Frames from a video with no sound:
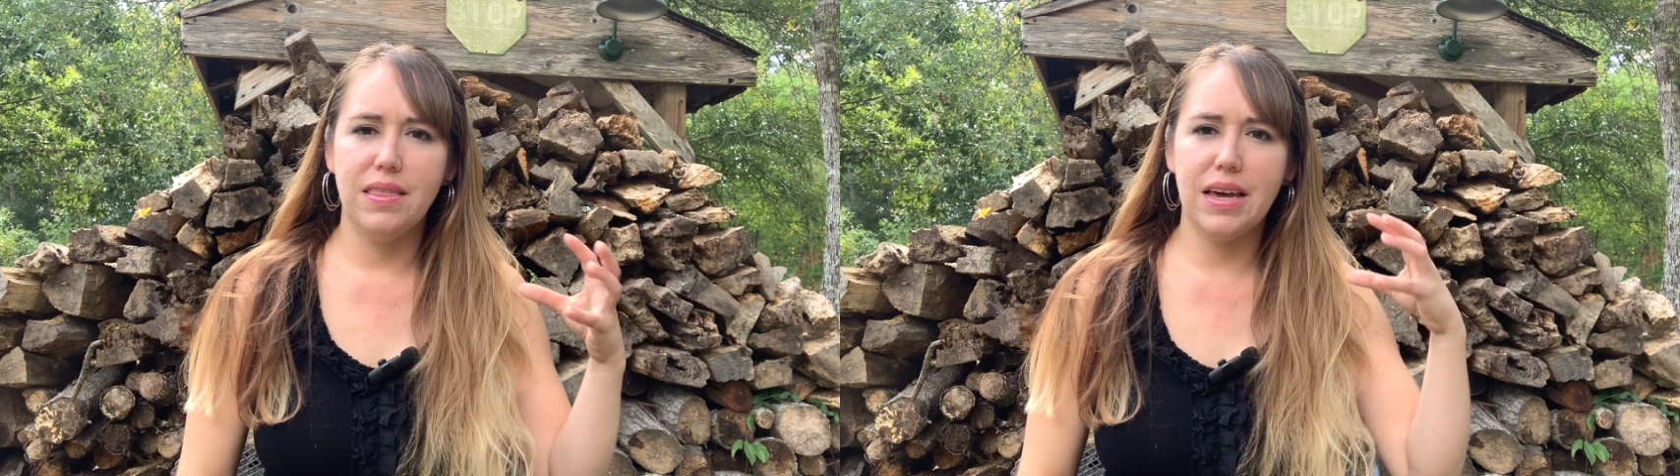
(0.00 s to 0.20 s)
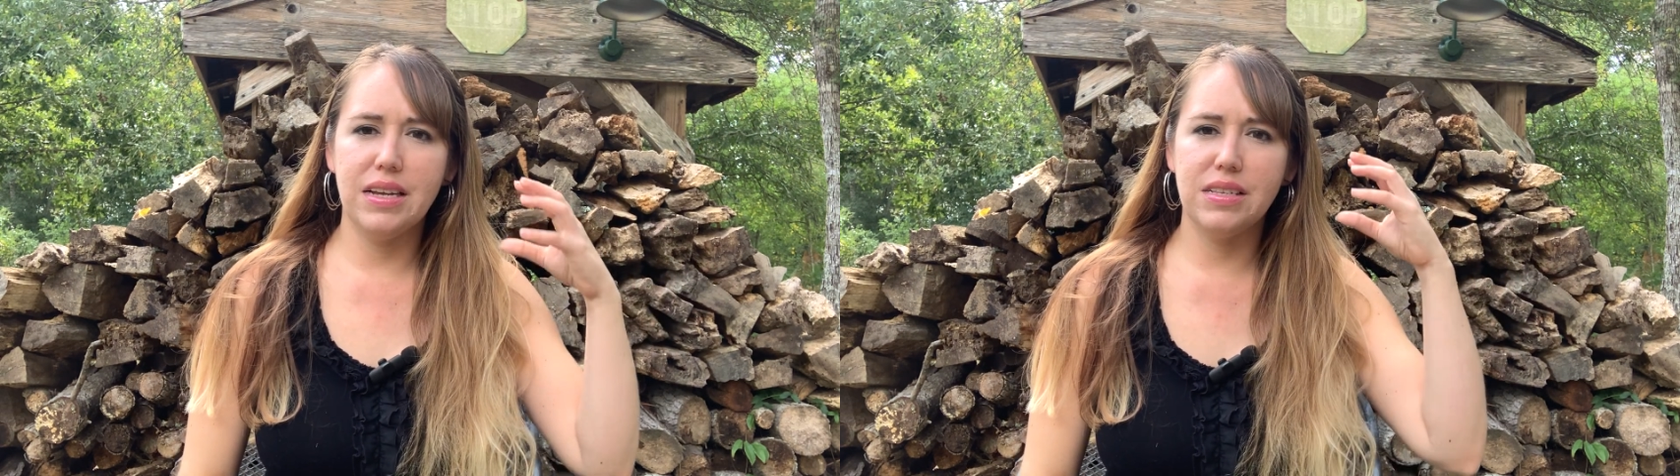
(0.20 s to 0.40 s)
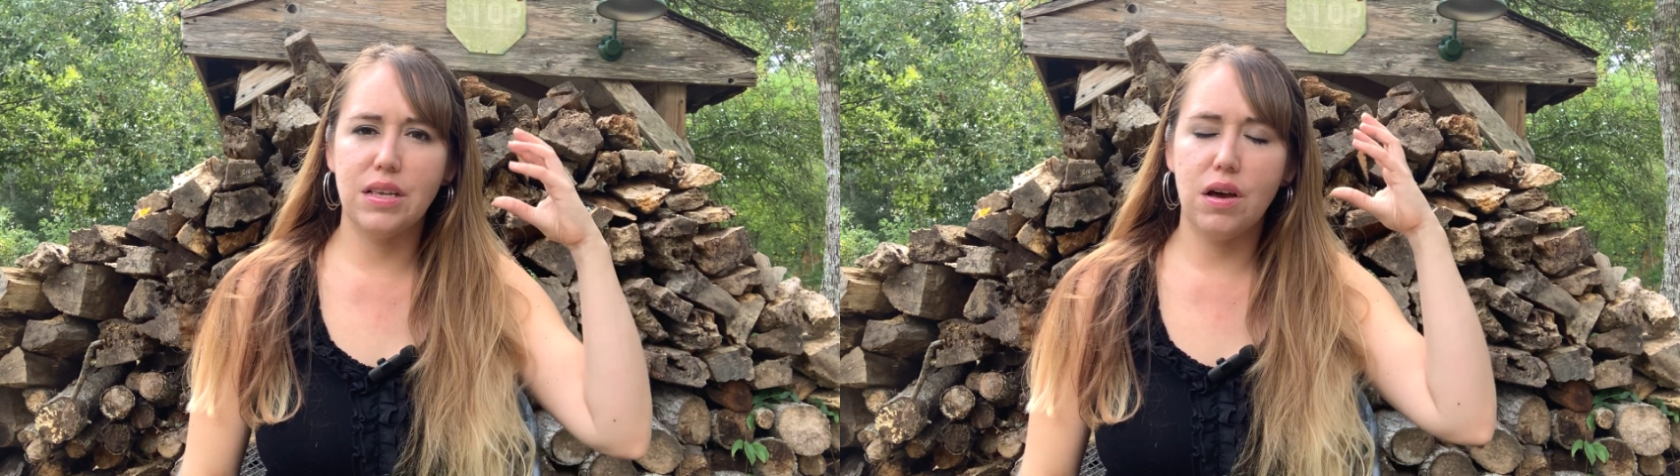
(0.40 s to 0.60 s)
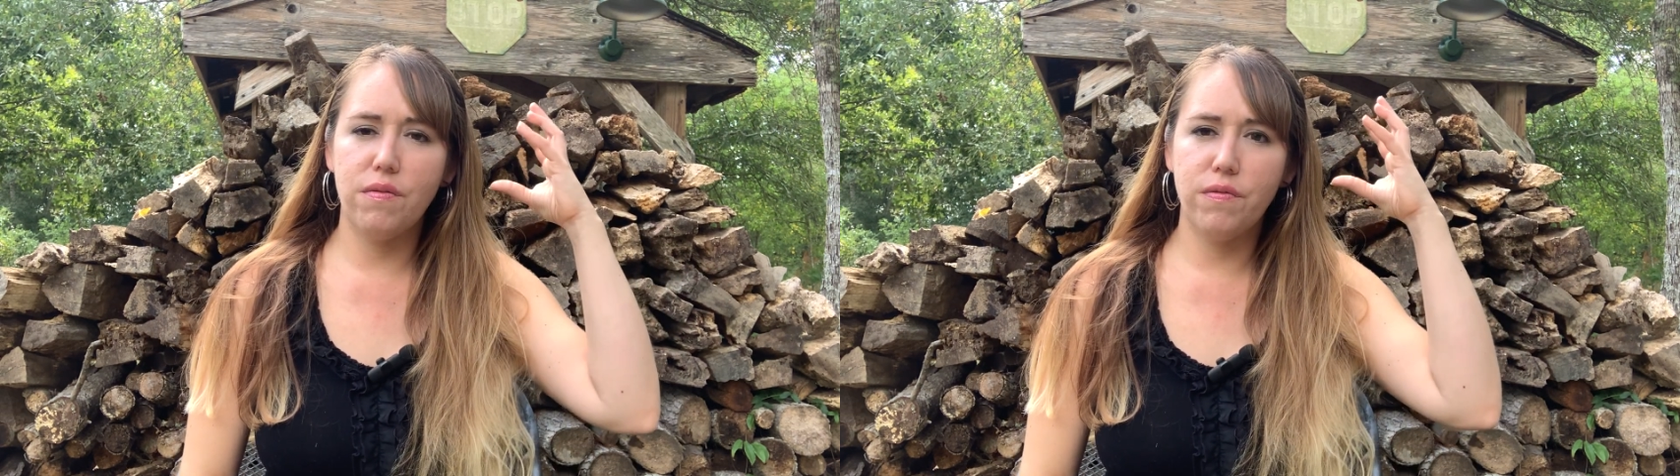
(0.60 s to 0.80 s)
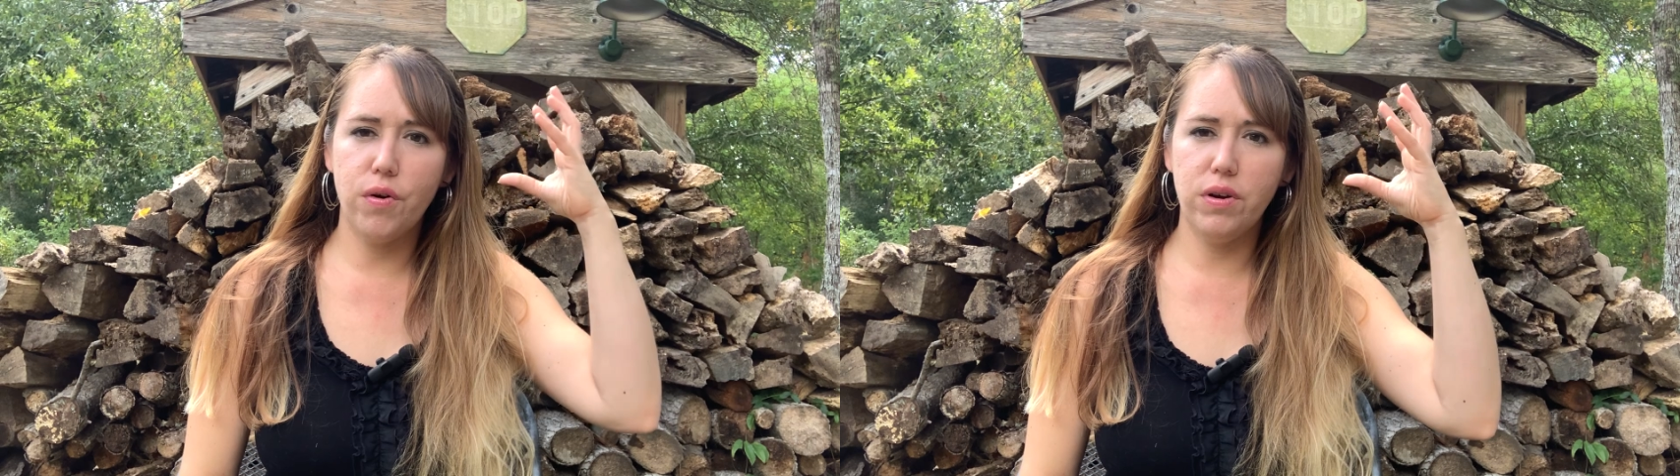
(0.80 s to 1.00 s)
that is
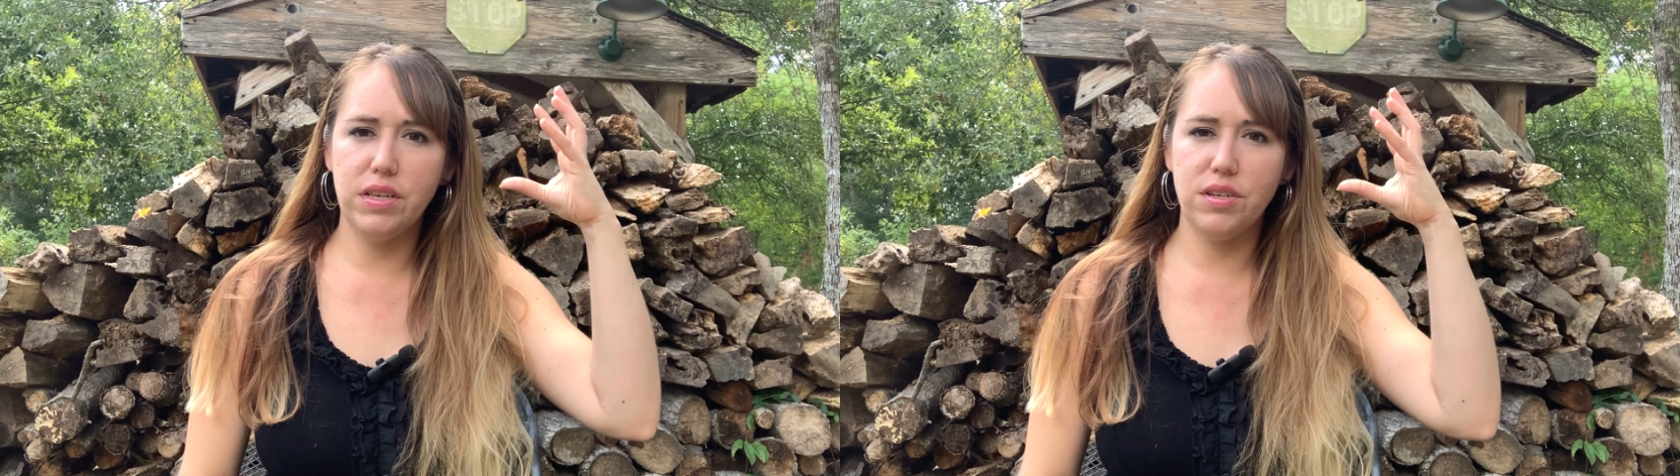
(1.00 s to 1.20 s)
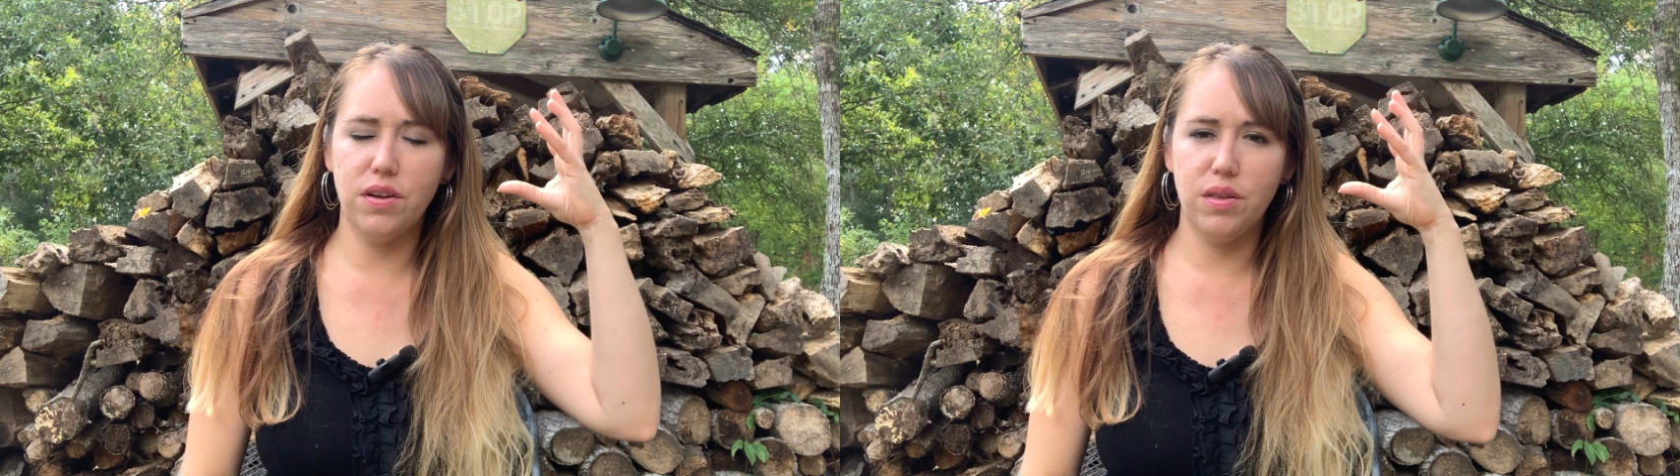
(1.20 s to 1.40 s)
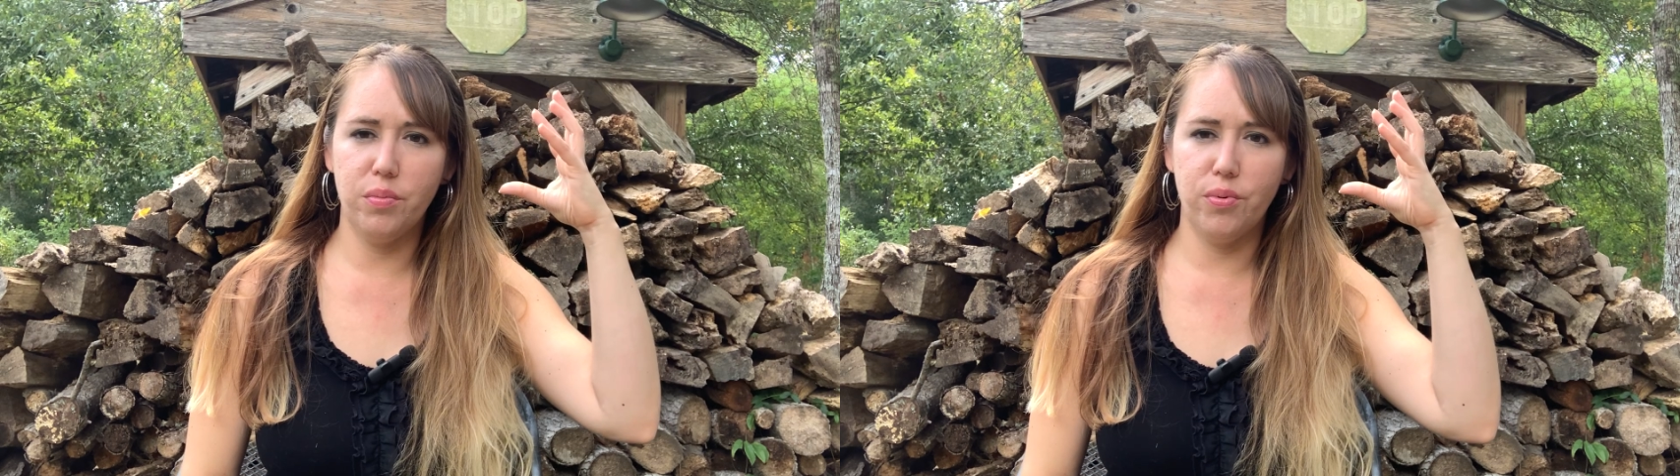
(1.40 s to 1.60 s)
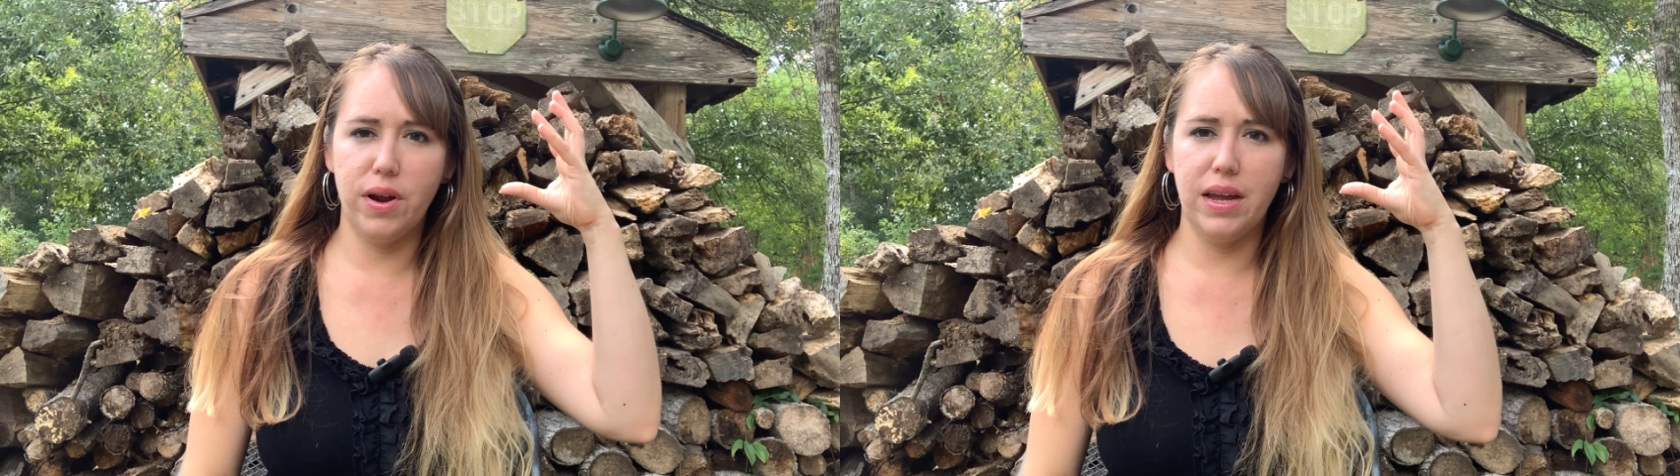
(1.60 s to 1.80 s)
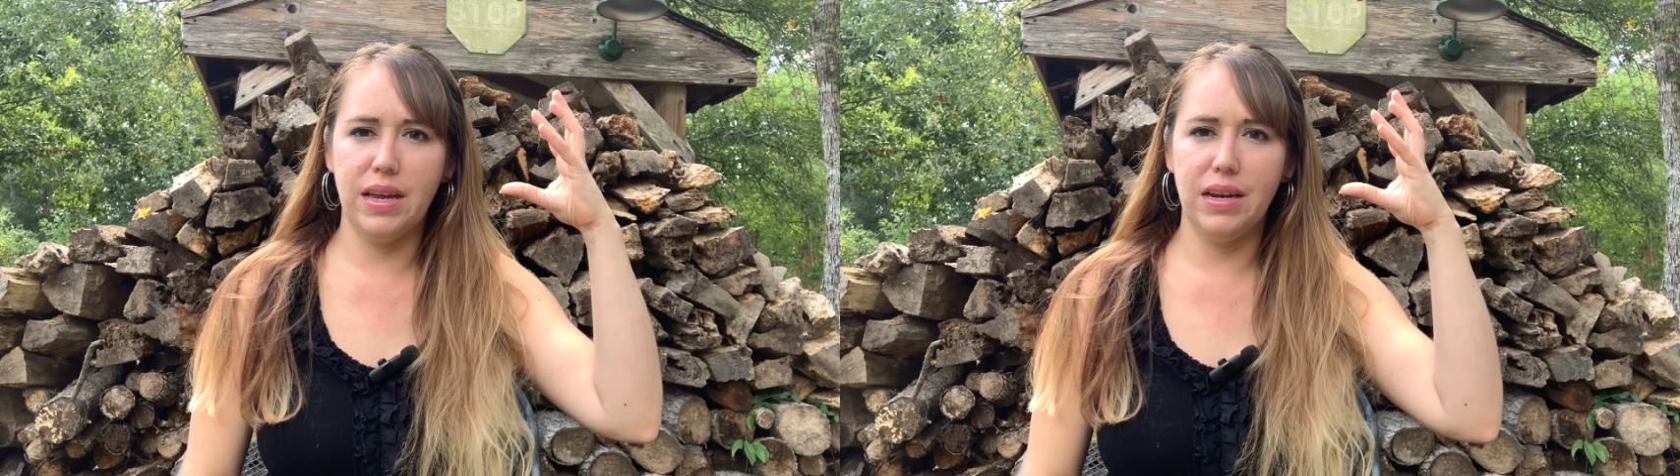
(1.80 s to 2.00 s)
focused on the
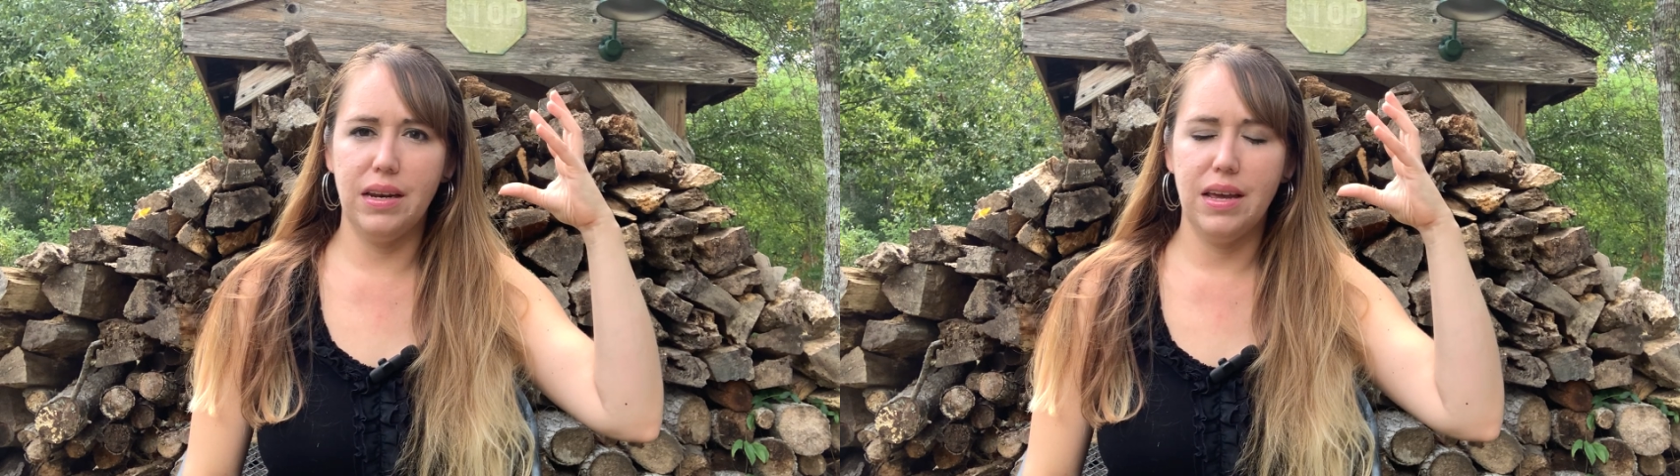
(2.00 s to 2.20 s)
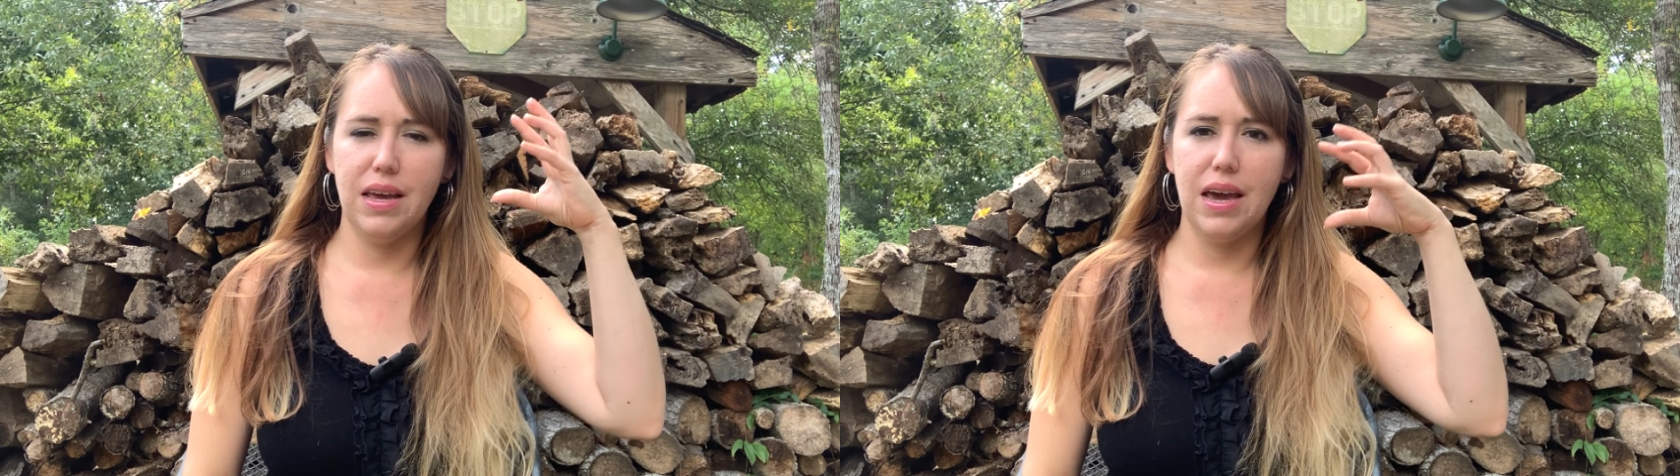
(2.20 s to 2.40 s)
brain